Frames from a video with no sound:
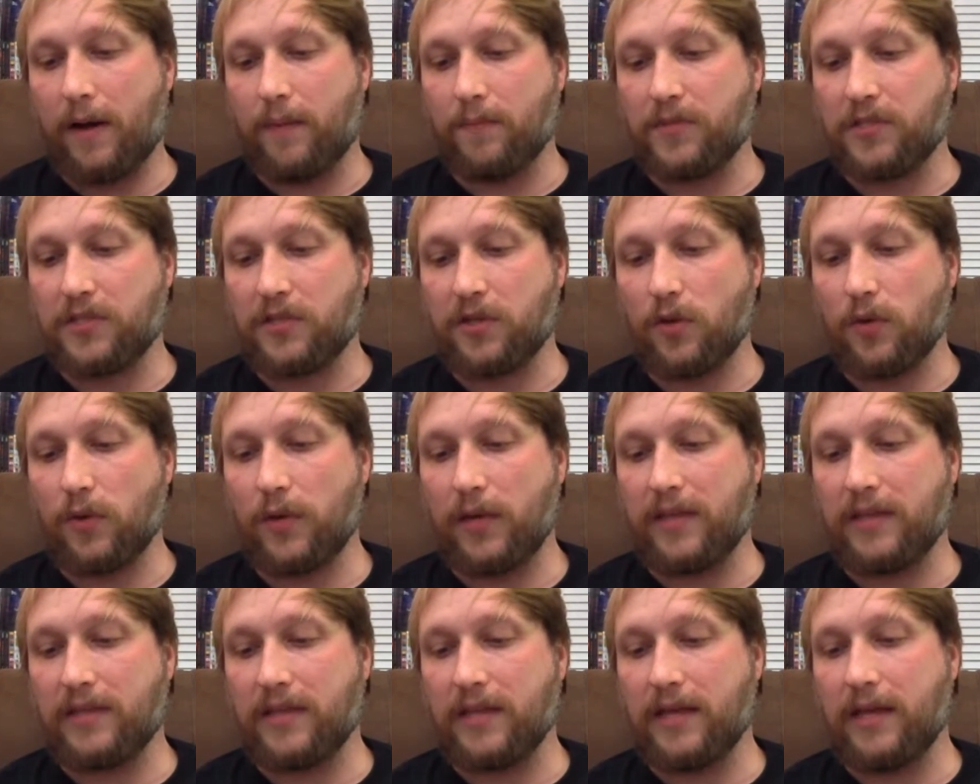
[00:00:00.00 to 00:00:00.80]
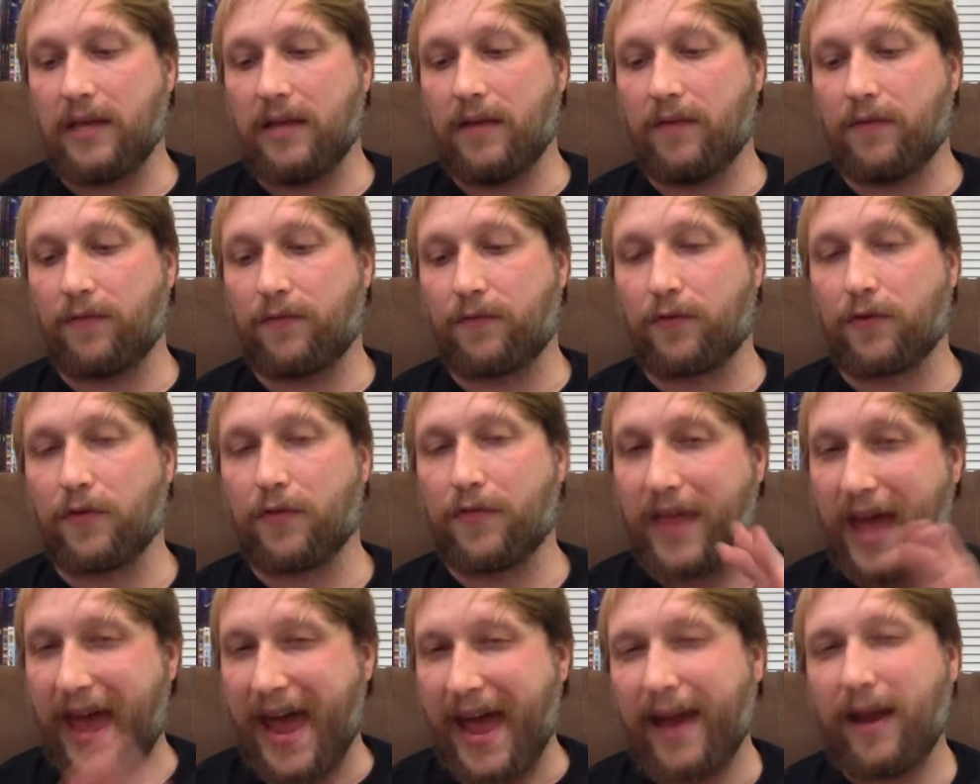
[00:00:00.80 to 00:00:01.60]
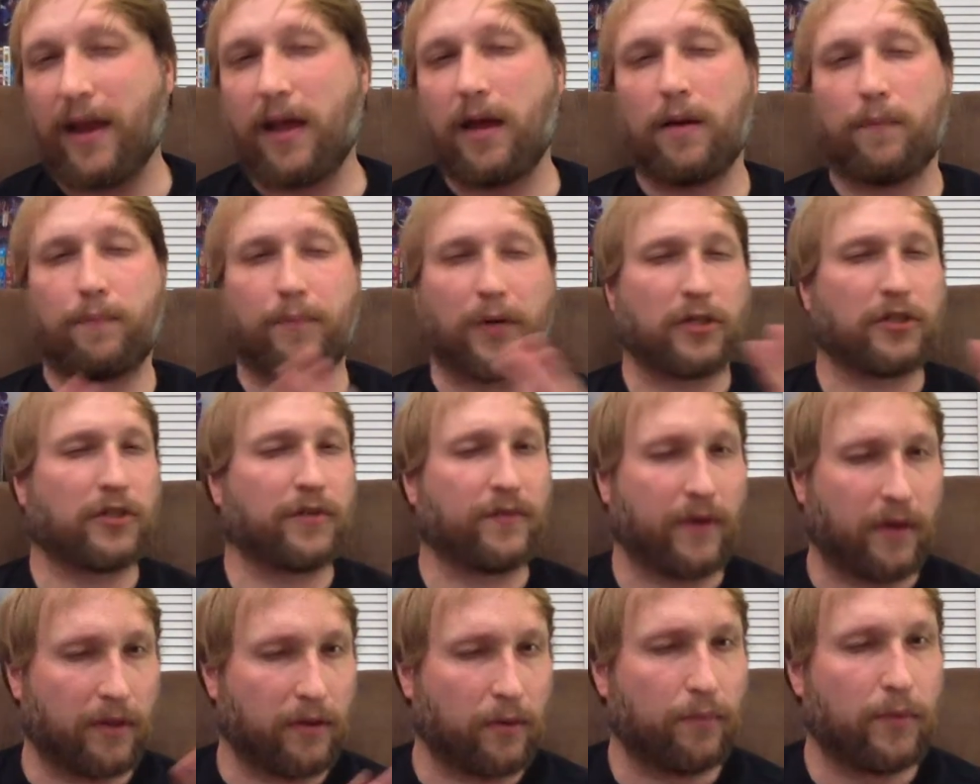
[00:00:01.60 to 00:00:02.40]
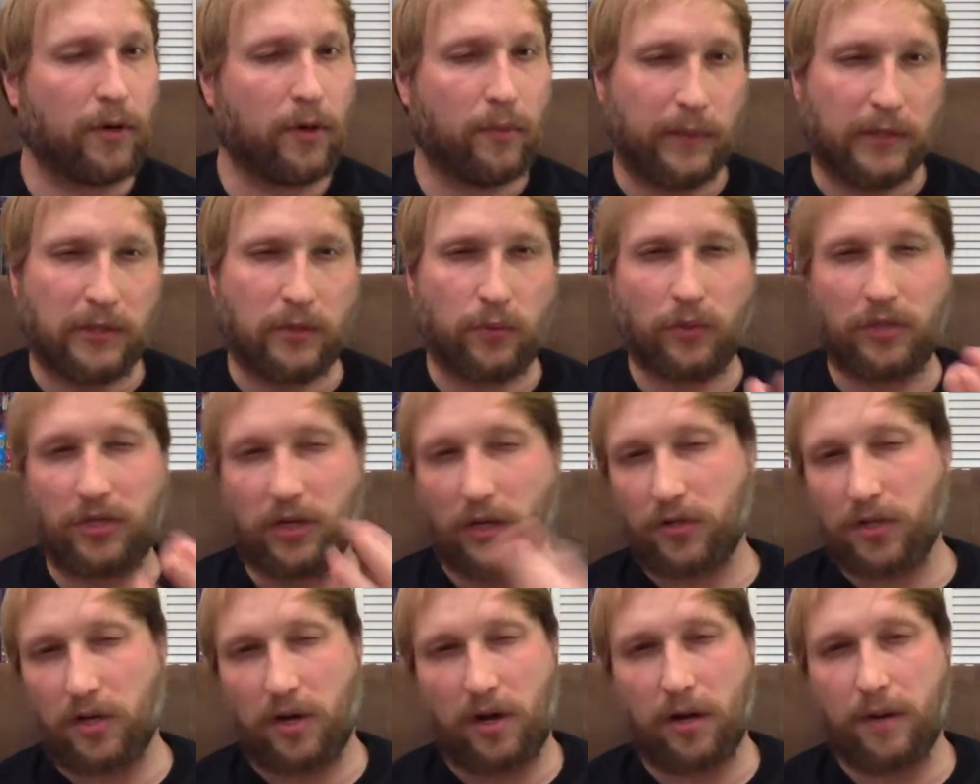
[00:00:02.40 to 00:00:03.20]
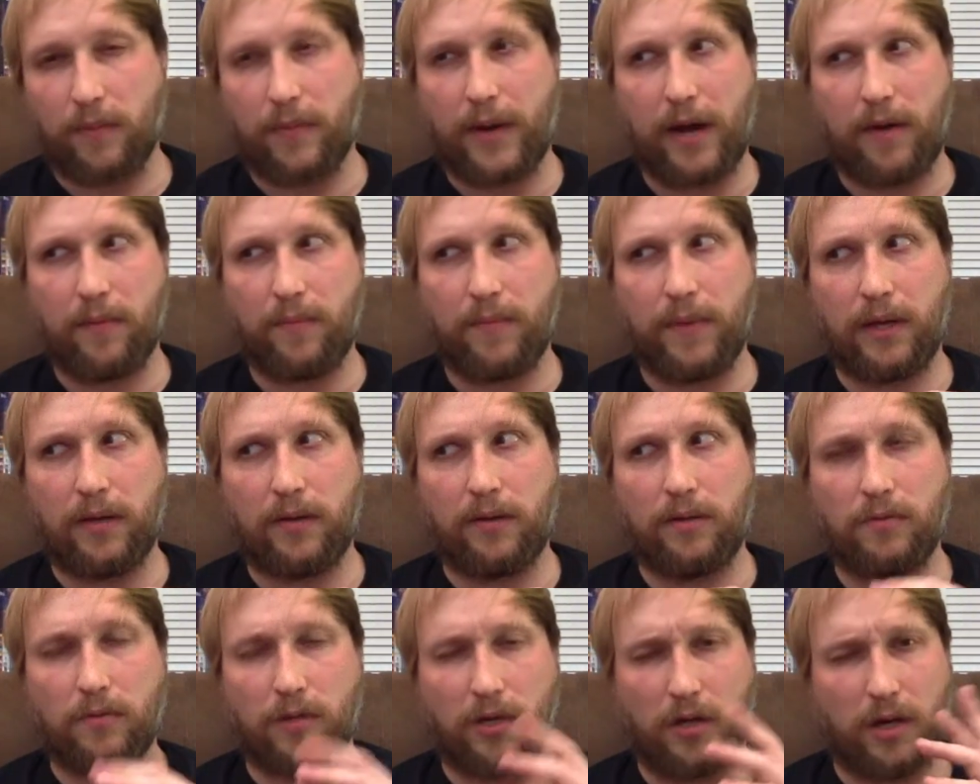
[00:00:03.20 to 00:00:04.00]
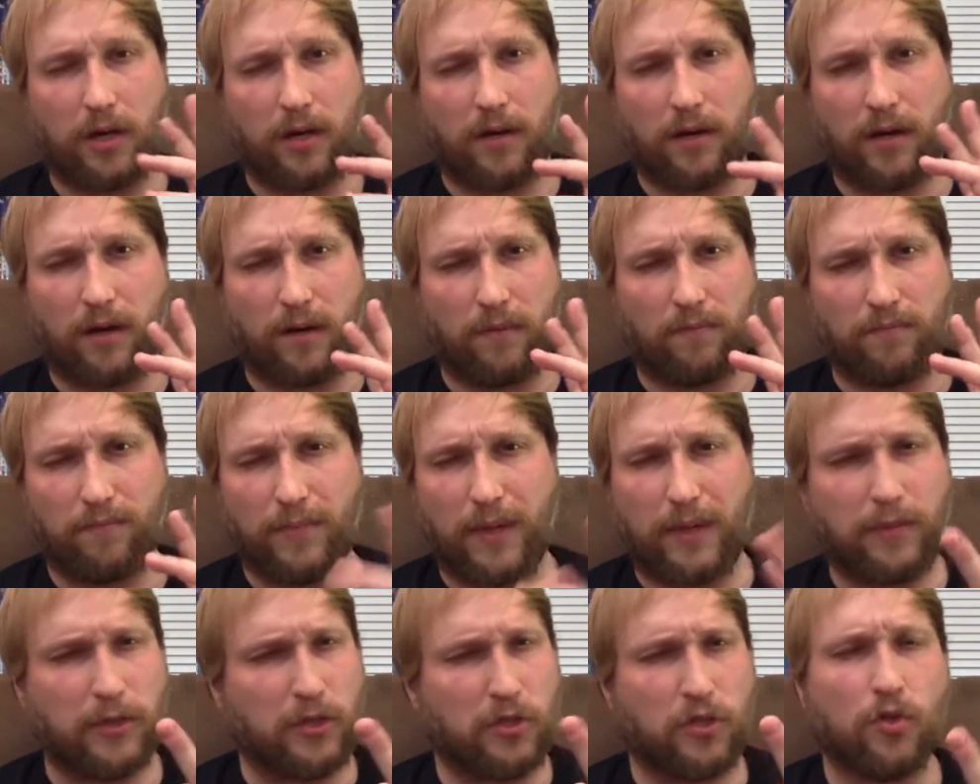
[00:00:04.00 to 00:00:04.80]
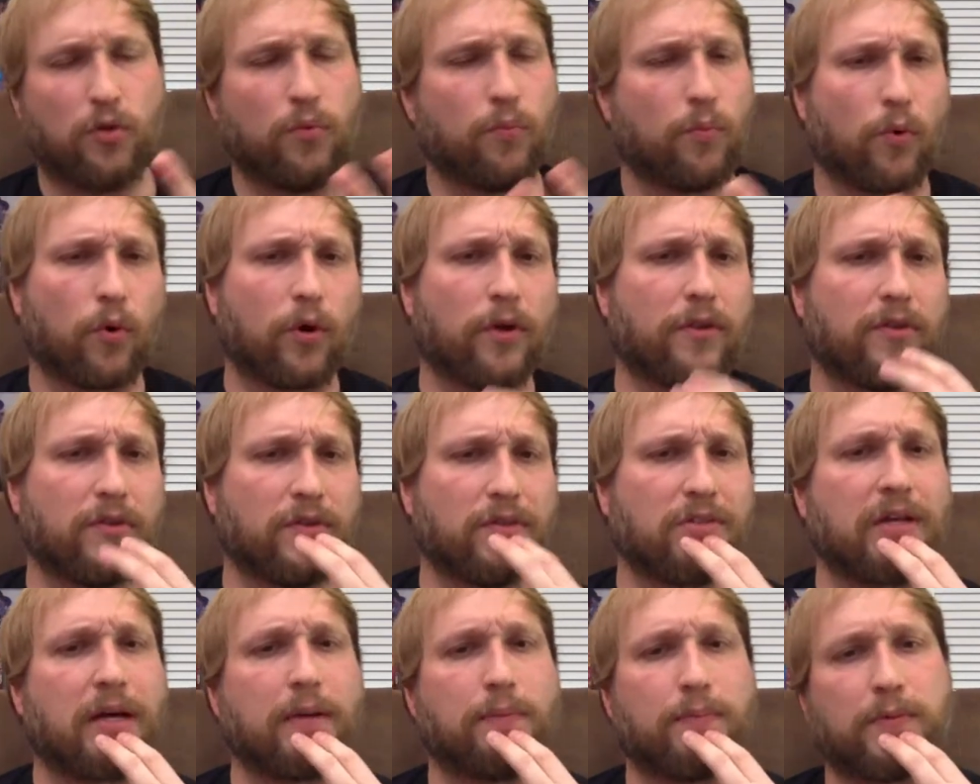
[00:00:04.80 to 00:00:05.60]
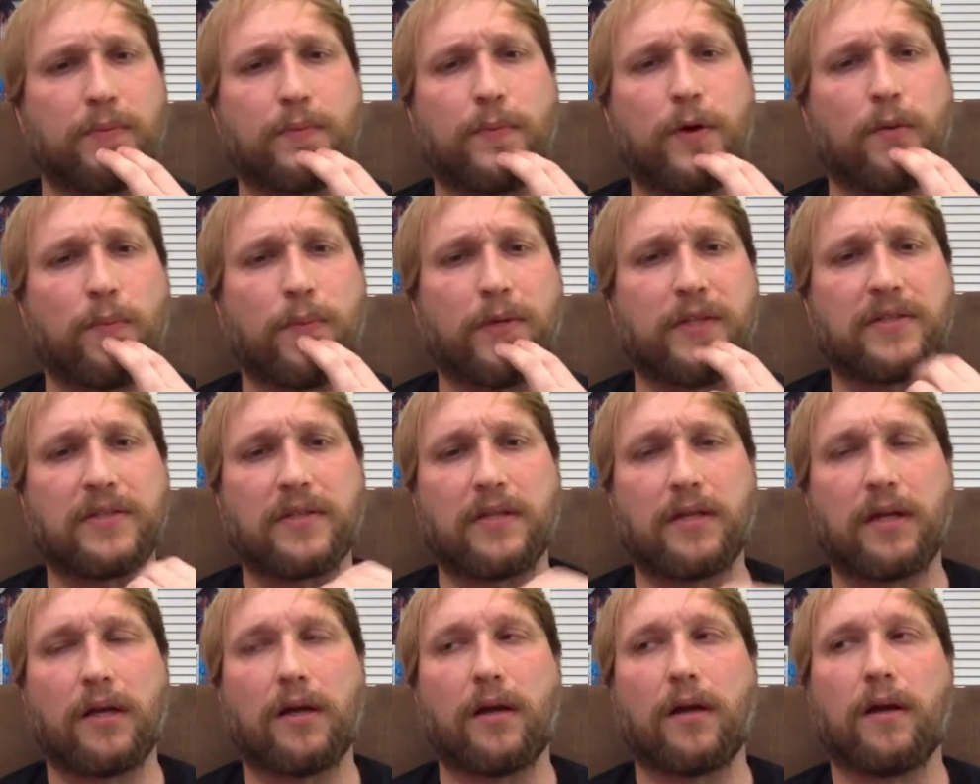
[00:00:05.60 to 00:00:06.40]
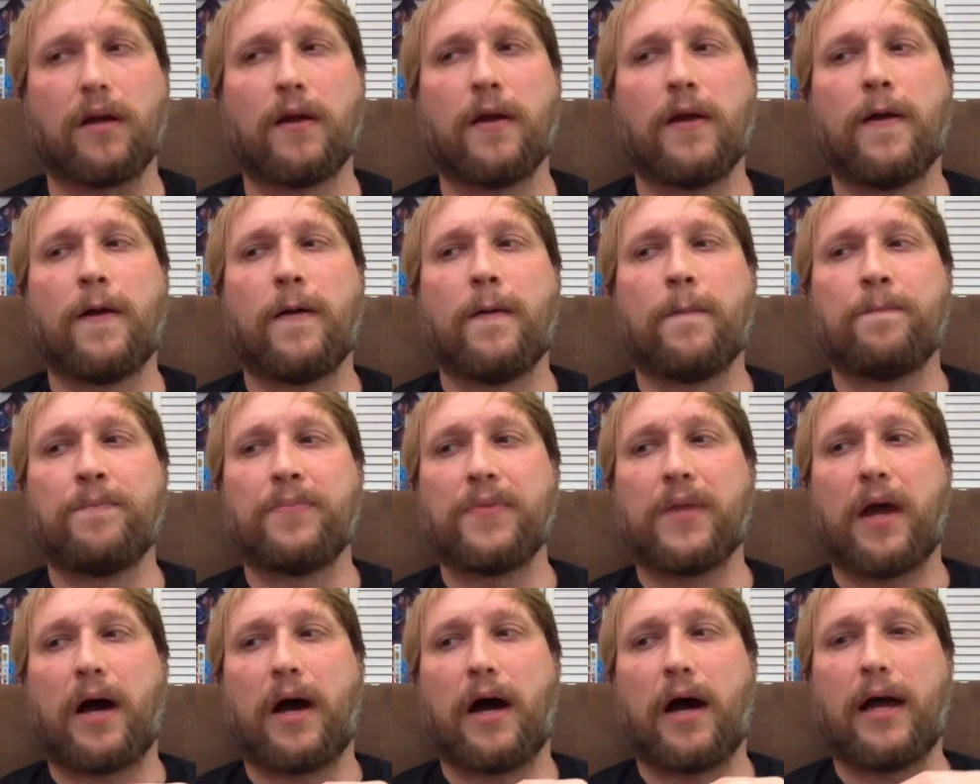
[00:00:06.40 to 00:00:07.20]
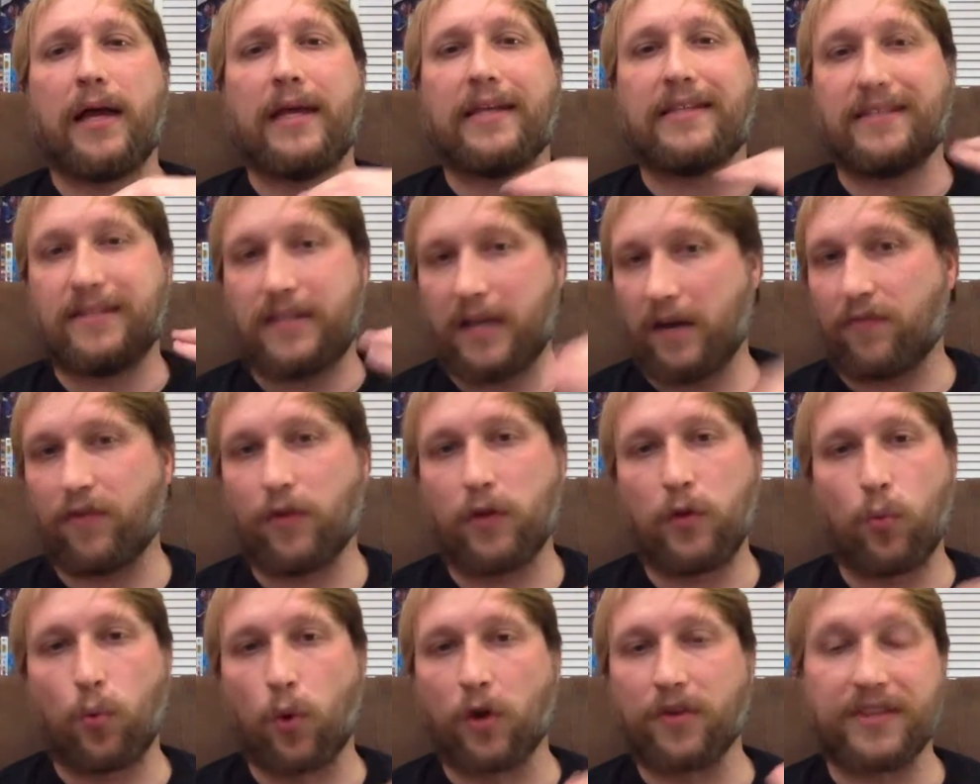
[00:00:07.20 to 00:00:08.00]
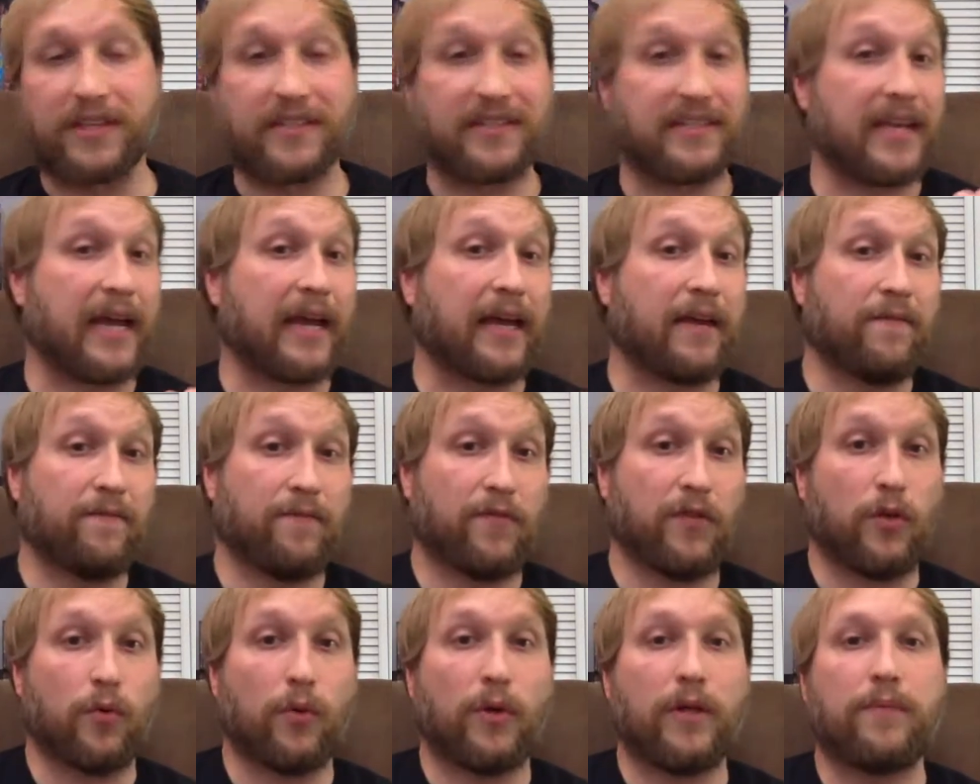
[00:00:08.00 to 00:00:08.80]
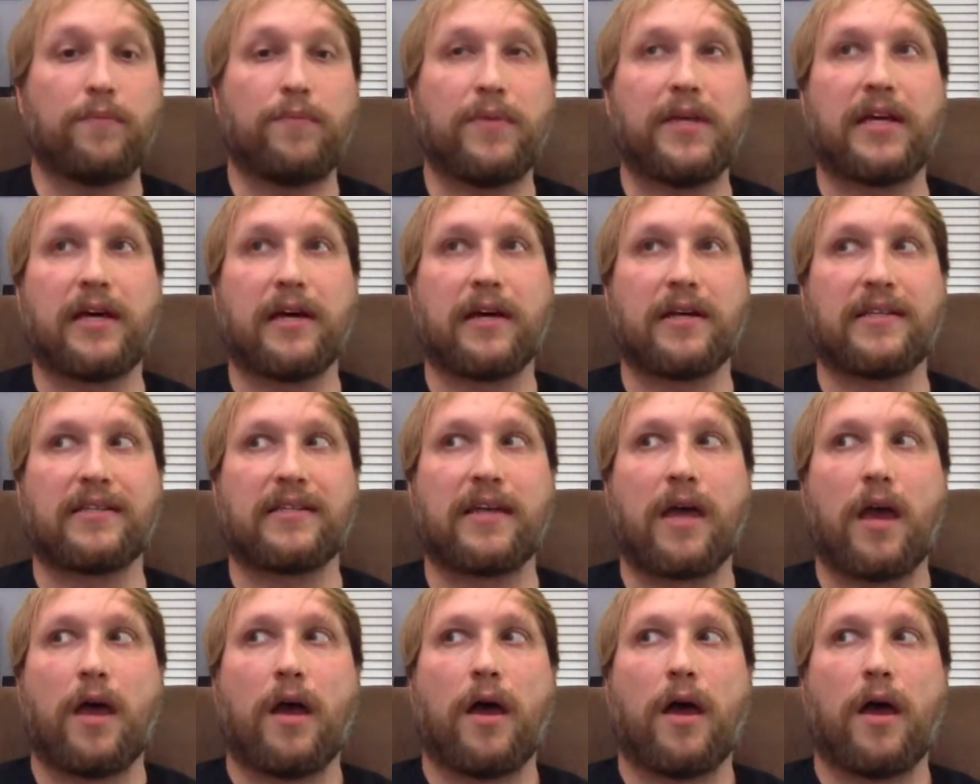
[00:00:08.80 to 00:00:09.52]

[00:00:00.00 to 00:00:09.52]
So for that and a bunch of other moments, which I'll talk about, maybe two more of those types of moments in here, it's definitely worth a second viewing, because